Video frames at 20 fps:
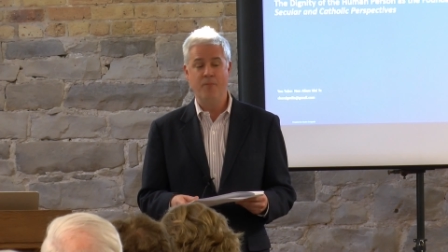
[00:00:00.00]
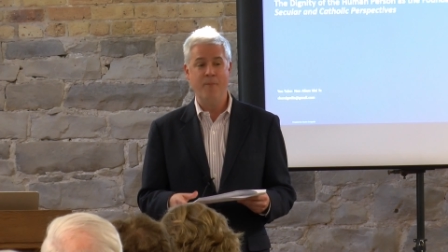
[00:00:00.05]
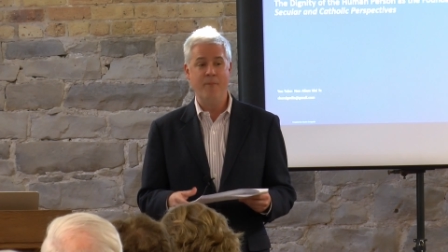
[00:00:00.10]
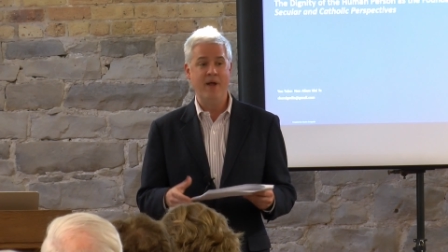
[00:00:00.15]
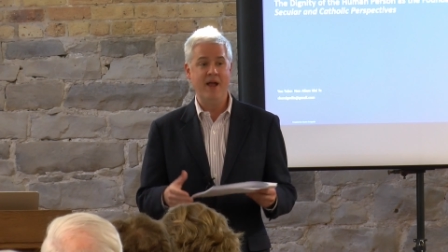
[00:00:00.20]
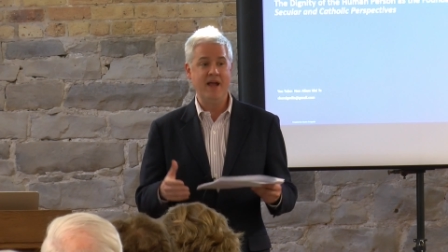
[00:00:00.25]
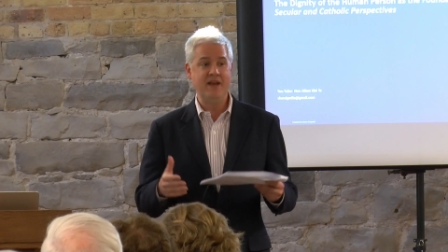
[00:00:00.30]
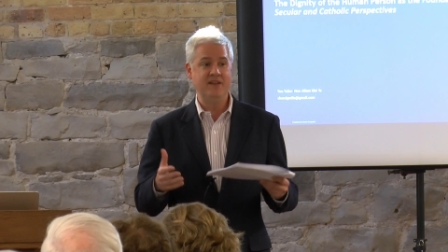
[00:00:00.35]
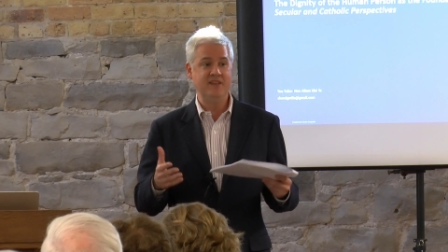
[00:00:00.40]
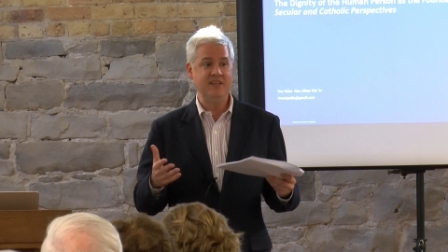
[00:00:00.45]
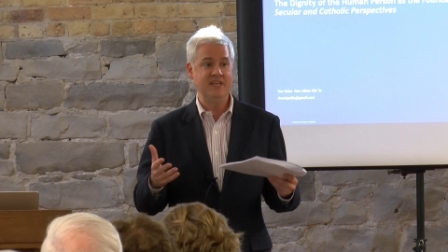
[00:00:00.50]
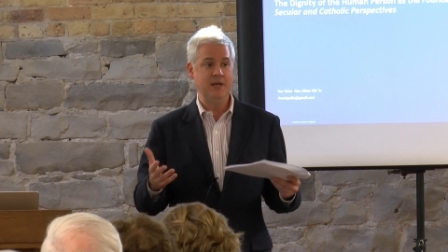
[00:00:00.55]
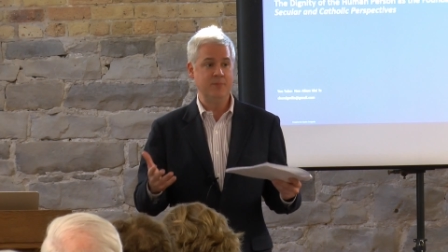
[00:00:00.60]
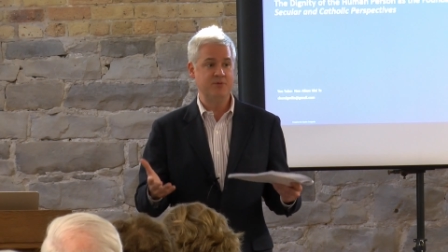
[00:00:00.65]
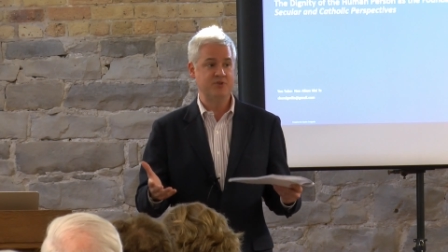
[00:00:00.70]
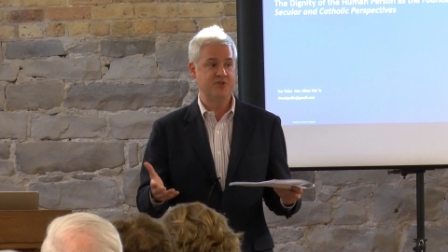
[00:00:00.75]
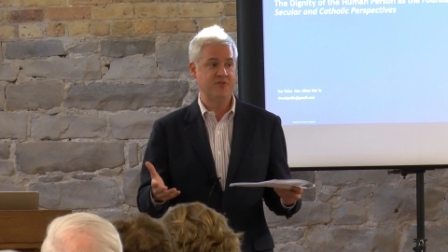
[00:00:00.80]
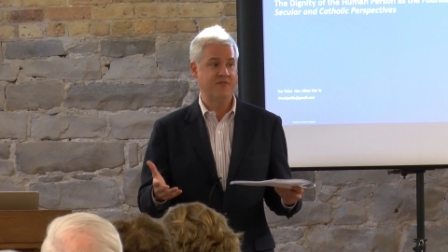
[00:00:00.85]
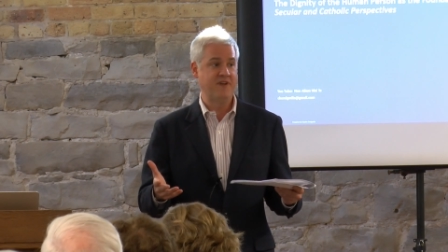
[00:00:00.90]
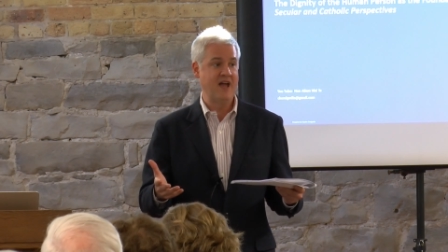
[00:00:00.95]
made in the
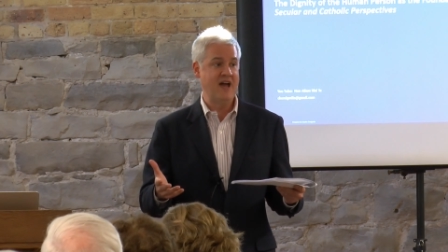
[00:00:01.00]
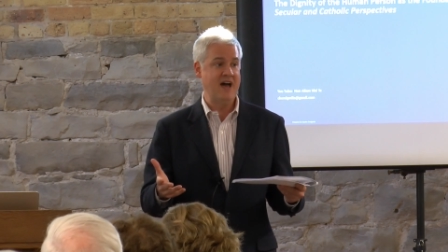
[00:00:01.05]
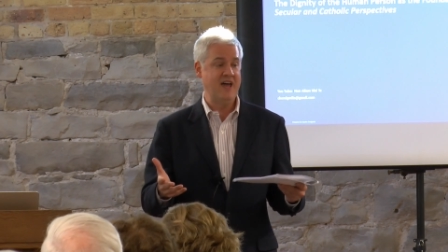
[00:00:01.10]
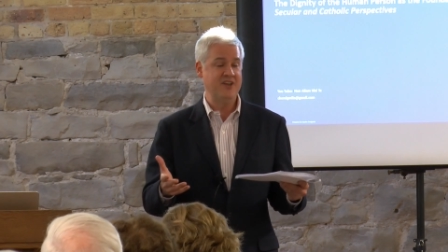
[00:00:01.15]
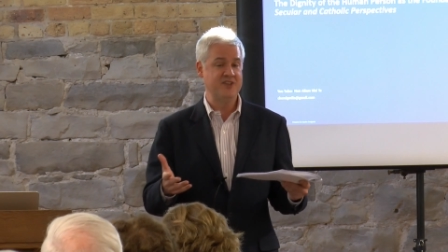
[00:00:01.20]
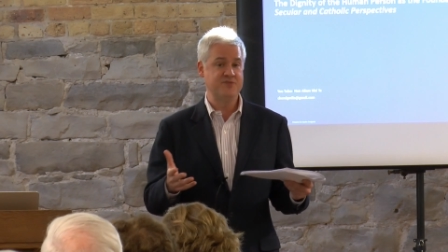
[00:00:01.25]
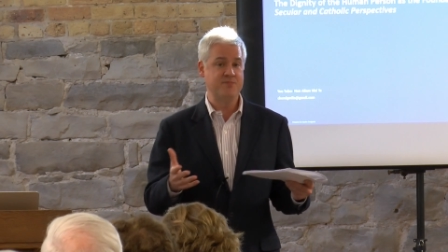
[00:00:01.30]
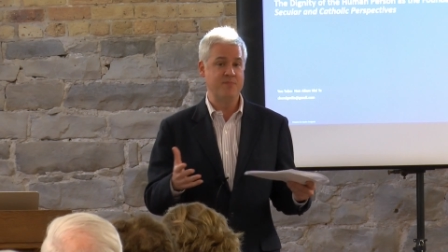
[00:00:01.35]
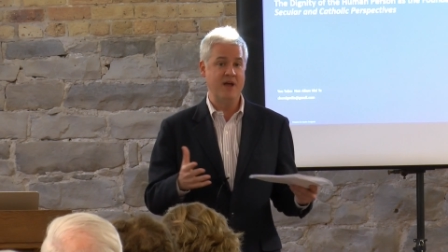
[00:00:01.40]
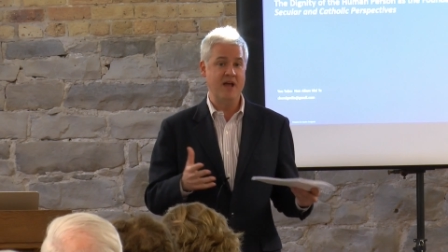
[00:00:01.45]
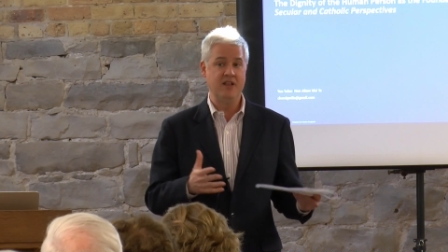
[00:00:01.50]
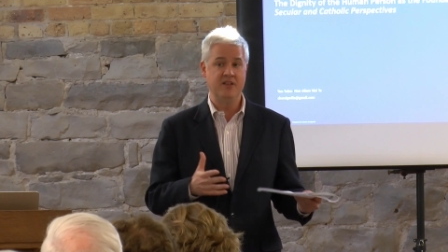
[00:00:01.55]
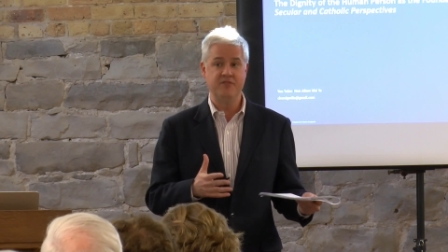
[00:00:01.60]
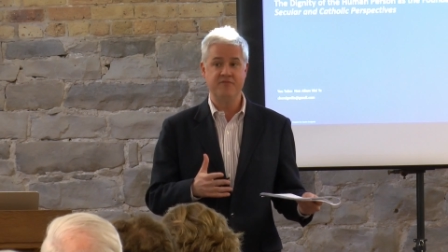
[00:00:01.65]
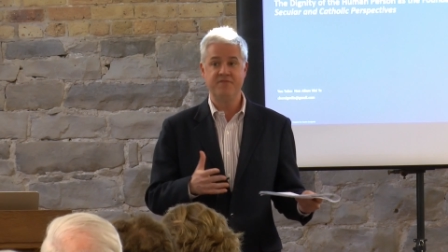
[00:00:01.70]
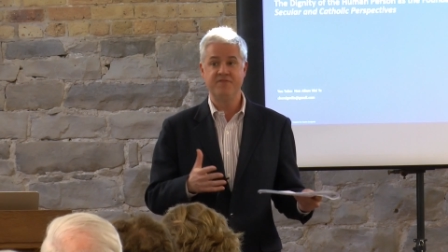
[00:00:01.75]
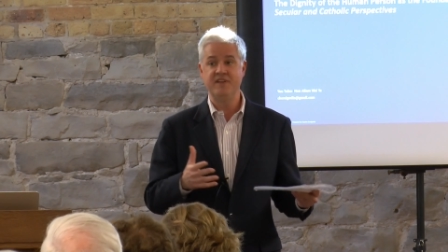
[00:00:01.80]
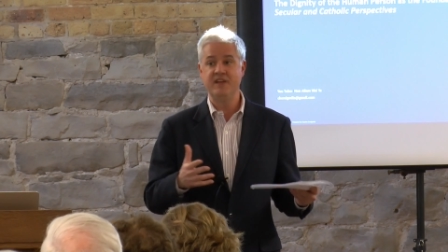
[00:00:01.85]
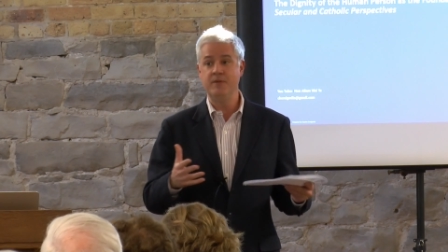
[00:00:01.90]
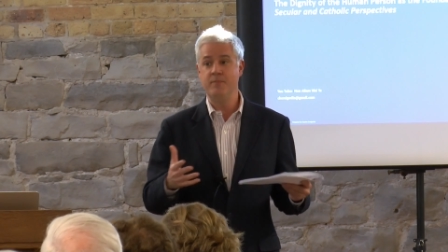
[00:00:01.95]
image of God as male
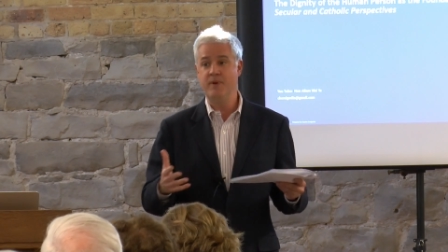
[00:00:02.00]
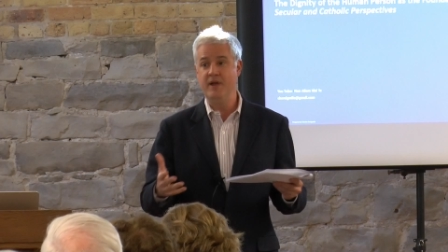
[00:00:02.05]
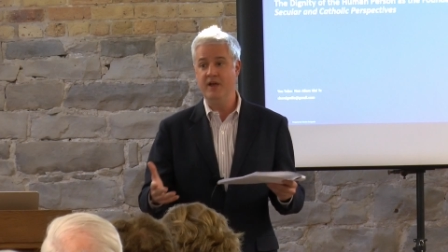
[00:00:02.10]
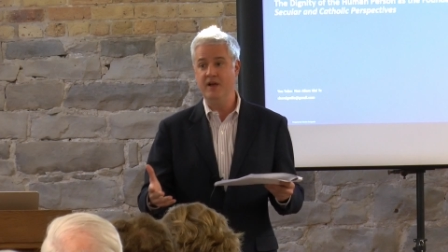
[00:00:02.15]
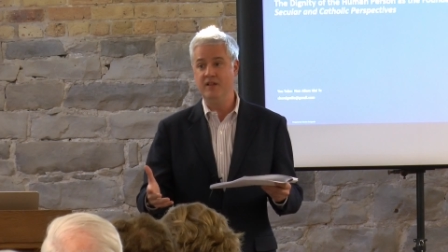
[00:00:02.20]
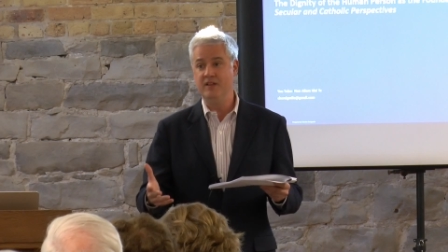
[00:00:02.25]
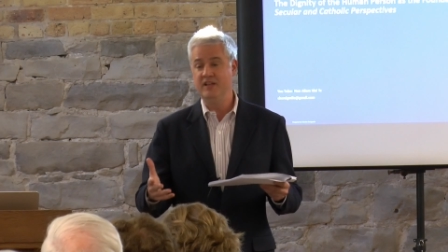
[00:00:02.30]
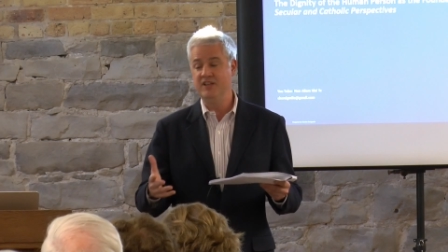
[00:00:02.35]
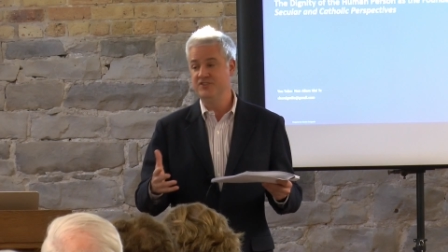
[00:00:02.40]
and female,